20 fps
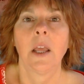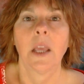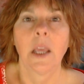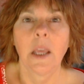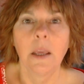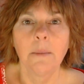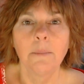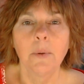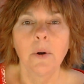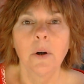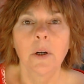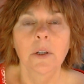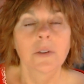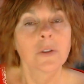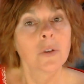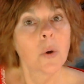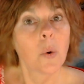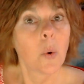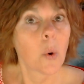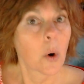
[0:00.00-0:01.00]
ebooks,
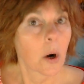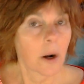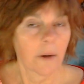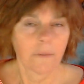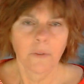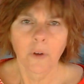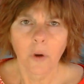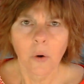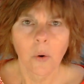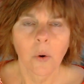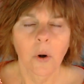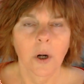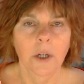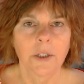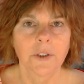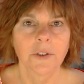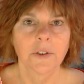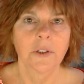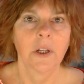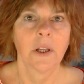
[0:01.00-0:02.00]
or of
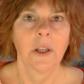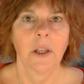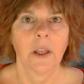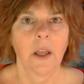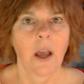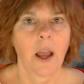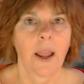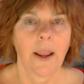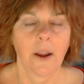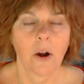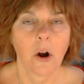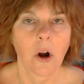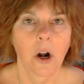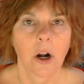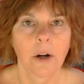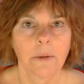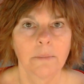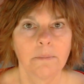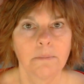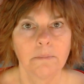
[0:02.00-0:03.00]
course a
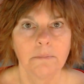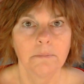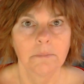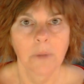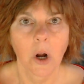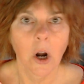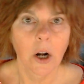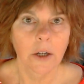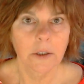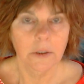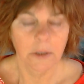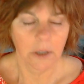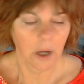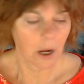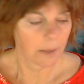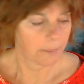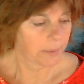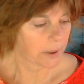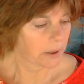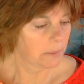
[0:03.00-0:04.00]
hard
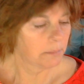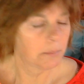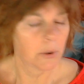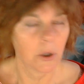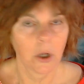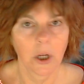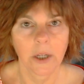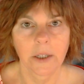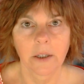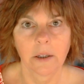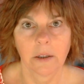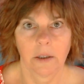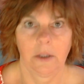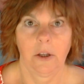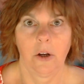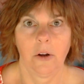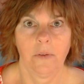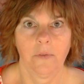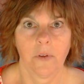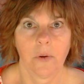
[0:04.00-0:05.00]
copy book.
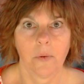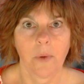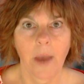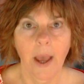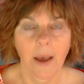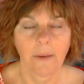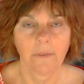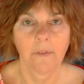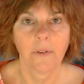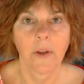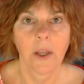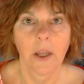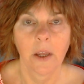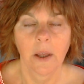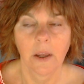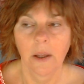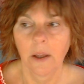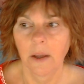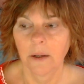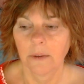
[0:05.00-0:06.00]
If you have,
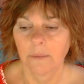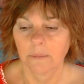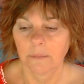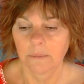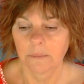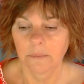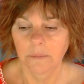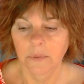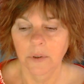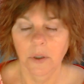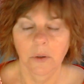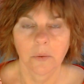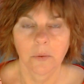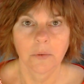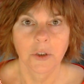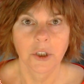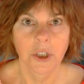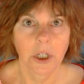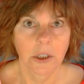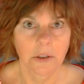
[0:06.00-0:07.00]
so
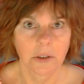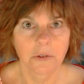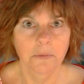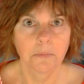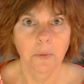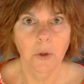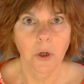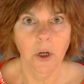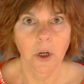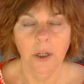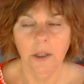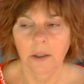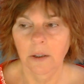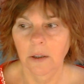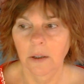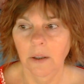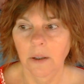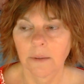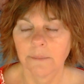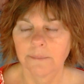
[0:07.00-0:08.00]
Shunk's book,
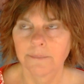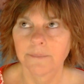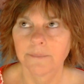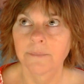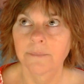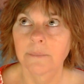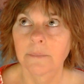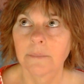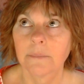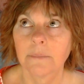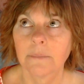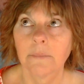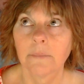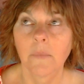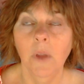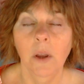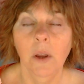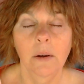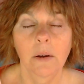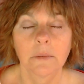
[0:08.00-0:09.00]
mm,
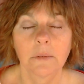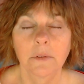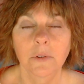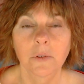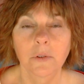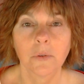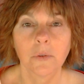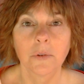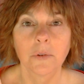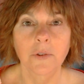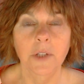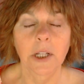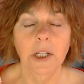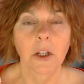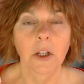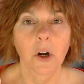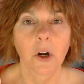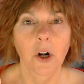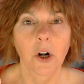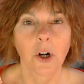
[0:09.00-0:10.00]
Schools That
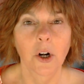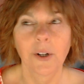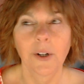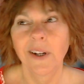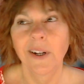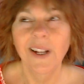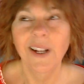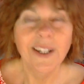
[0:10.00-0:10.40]
Learn,